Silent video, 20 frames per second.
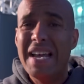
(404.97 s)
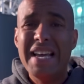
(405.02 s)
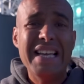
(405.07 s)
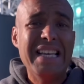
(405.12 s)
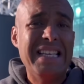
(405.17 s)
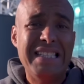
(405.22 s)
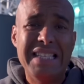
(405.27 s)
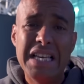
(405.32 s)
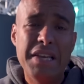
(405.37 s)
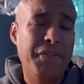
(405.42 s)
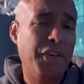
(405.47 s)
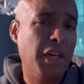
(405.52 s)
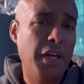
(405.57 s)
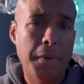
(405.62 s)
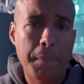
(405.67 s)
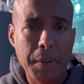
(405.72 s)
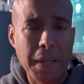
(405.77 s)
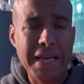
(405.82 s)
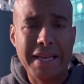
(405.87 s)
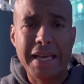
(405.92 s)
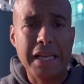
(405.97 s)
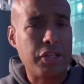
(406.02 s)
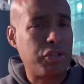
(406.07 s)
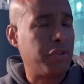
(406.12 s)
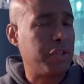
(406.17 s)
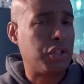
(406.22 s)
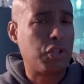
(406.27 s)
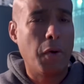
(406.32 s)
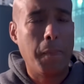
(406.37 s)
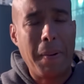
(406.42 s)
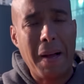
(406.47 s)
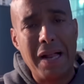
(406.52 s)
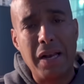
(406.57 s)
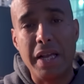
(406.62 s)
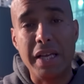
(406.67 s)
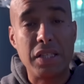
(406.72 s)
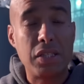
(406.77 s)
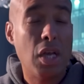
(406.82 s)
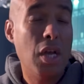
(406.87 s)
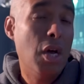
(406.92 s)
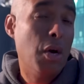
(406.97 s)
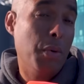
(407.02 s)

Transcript: Is he even going to play against Crystal Palace?